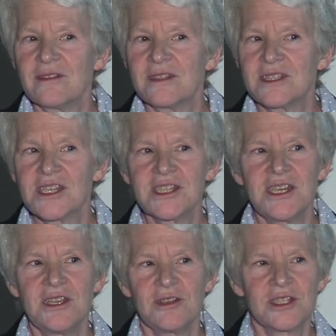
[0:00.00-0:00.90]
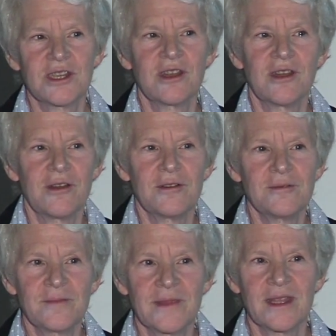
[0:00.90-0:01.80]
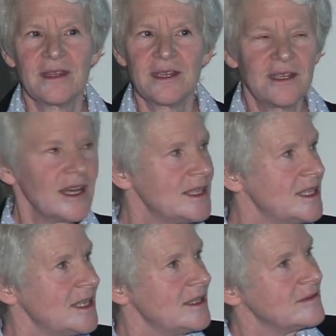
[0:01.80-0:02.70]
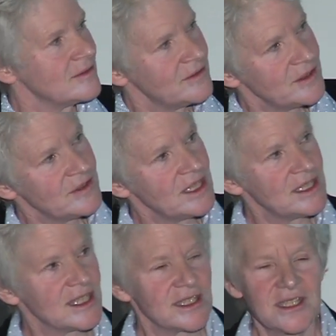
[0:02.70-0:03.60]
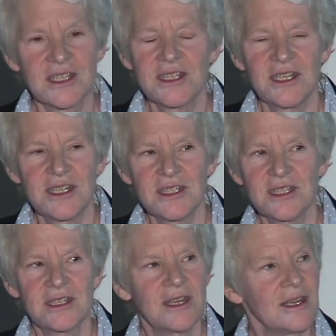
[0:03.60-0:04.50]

60 years ago, in the 1950s and 60s,